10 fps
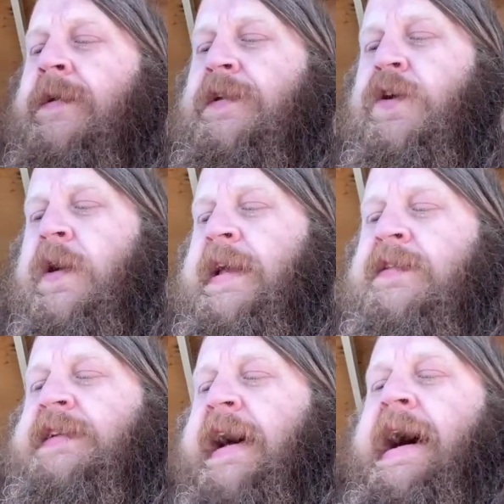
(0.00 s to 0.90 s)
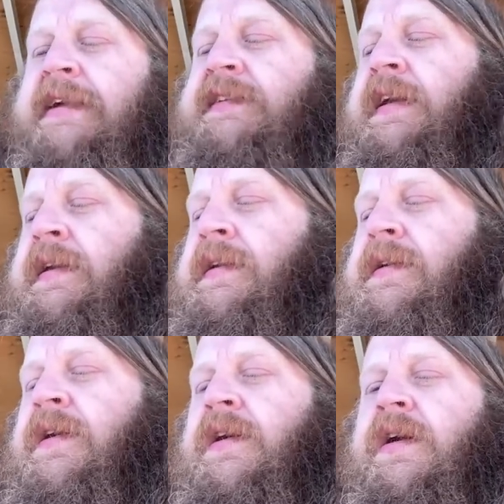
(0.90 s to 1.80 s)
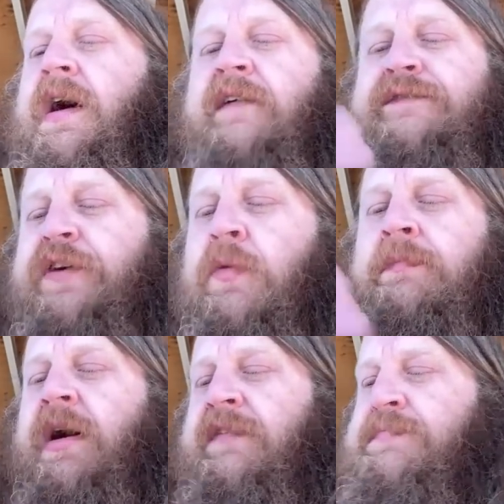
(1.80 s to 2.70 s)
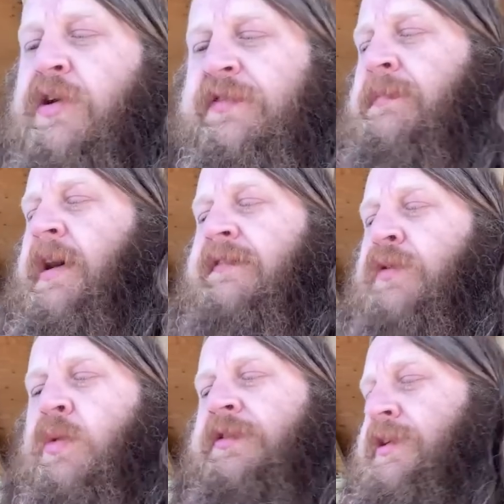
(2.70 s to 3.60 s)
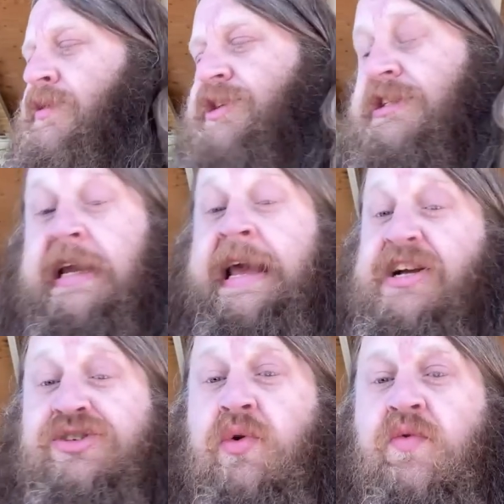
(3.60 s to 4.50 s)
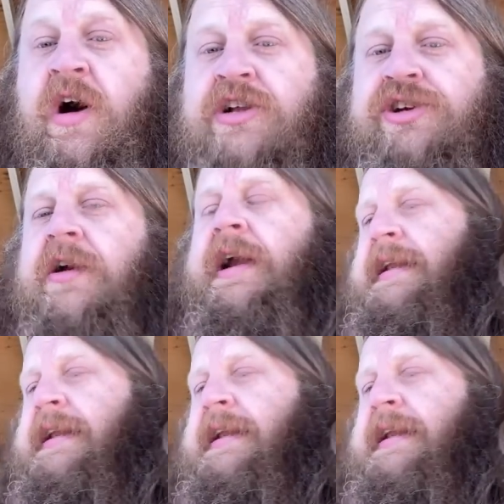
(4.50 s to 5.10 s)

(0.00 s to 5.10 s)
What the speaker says: you're into acting, a film buff, movie buff, or whether you're just a casual watcher.